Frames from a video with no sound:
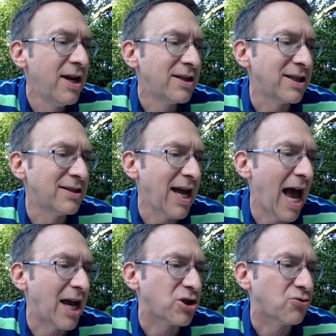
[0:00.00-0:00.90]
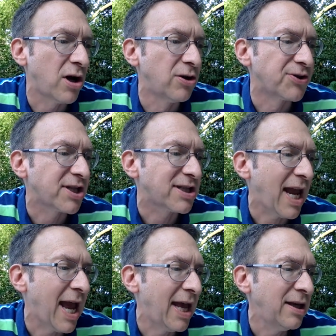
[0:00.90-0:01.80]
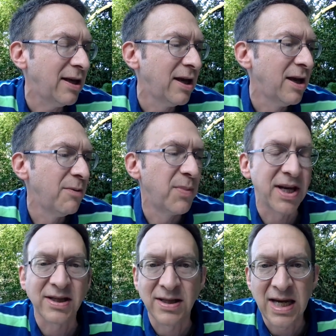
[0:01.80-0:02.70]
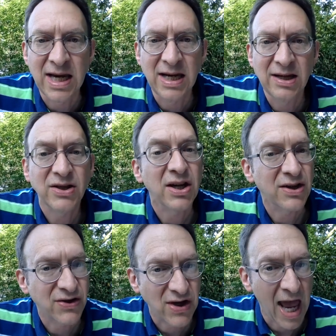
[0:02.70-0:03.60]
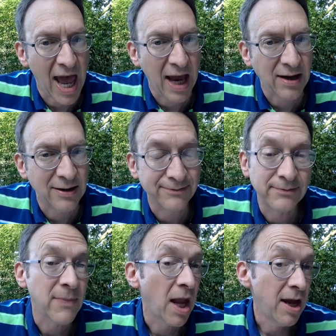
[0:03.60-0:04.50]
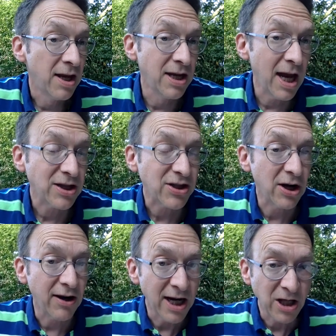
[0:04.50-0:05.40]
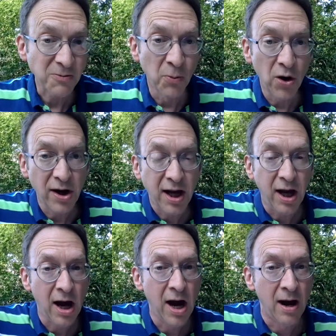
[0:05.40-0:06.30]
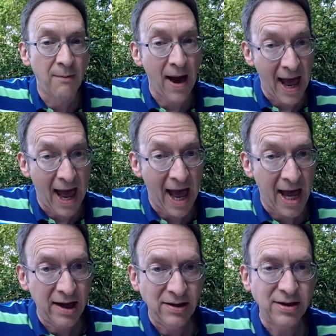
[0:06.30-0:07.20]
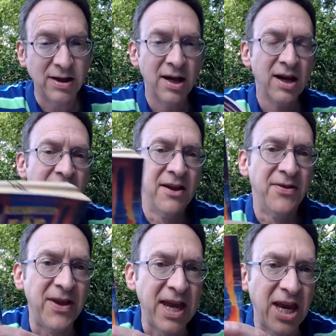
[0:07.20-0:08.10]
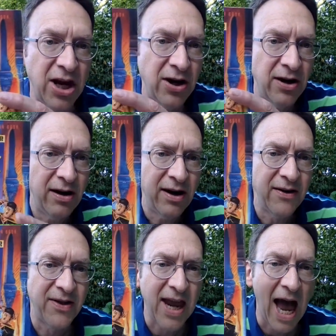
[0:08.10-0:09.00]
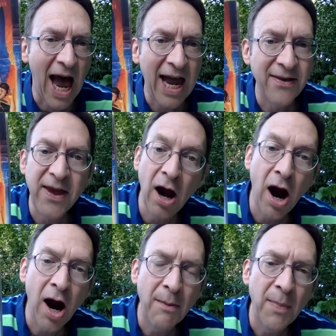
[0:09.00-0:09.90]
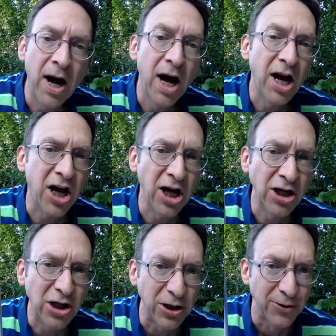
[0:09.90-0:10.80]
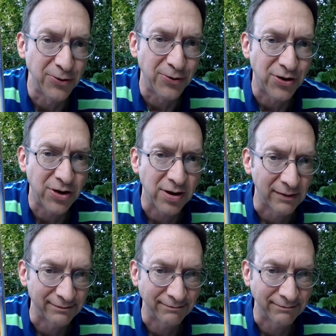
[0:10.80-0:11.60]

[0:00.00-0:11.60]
Tendai struggled to stand, but his knees sagged. Yes, there is more to come as the ear, the eye, and the arm concludes.